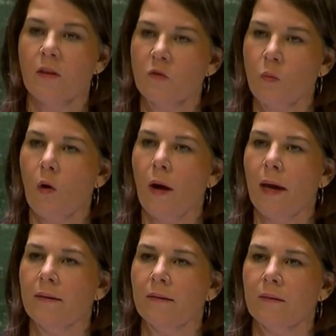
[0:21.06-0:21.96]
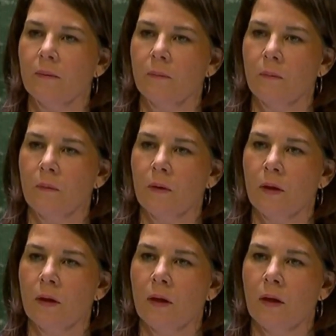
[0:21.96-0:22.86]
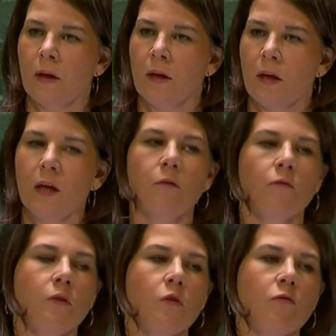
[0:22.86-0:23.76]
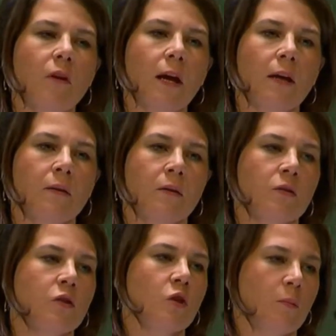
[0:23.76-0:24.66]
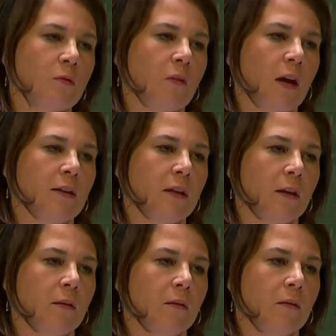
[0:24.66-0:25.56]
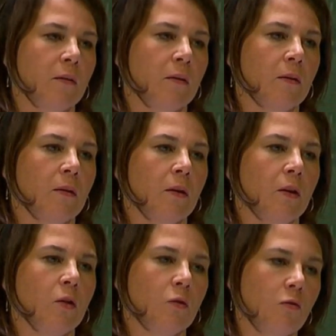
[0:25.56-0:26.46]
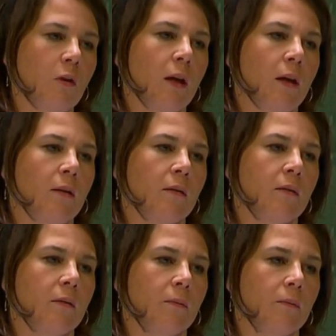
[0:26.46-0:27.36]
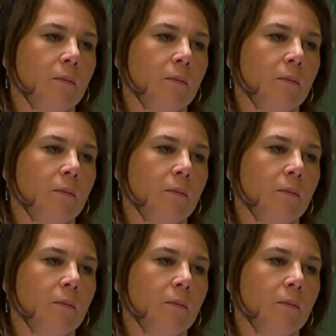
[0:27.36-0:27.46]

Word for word: this war ends. If Ukraine stops fighting, Ukraine ends.